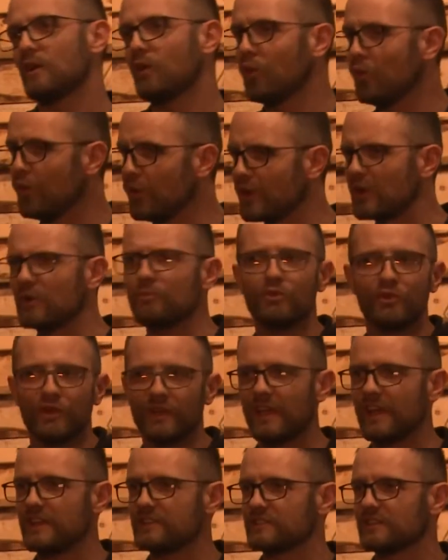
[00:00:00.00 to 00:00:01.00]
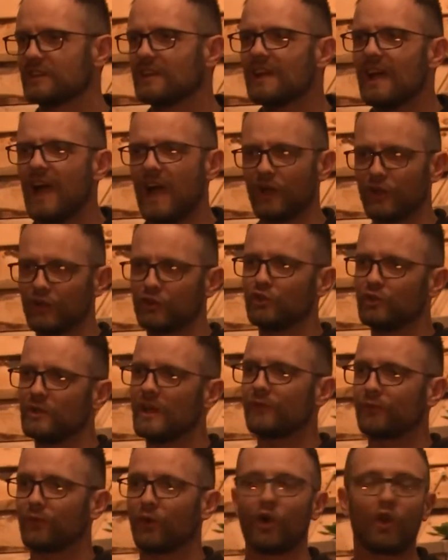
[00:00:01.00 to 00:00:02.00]
all communication. I've got to do that
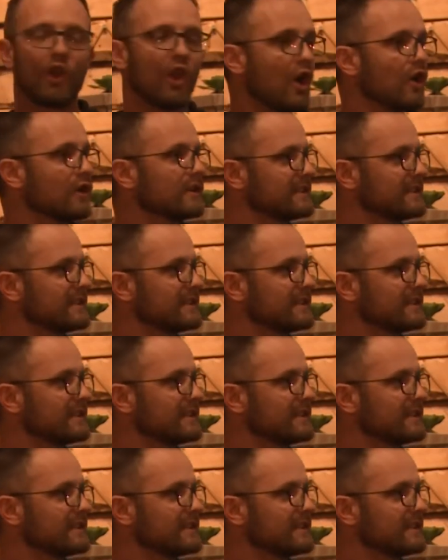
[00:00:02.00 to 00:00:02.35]
for a long